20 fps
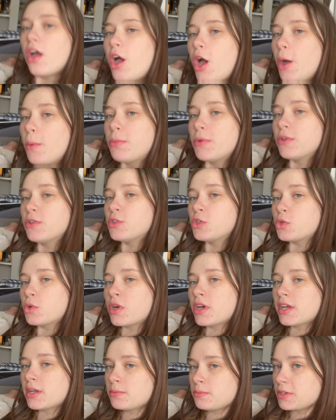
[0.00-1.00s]
Hope you
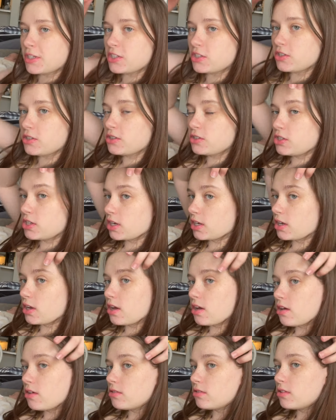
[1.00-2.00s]
enjoyed. Make sure you check
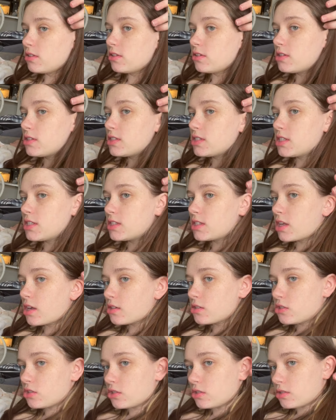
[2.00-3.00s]
out the
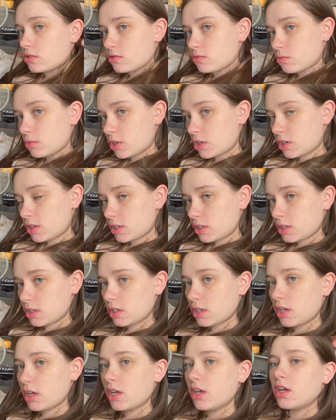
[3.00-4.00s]
C-section one
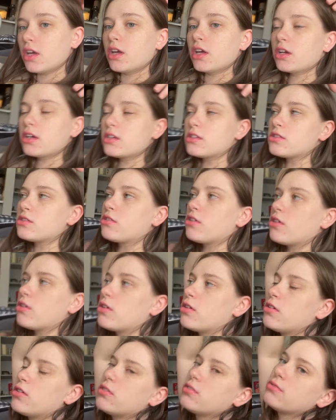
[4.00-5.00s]
because
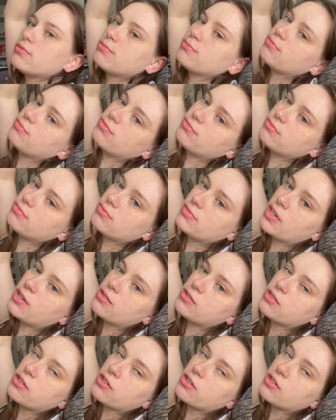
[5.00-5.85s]
girl, that was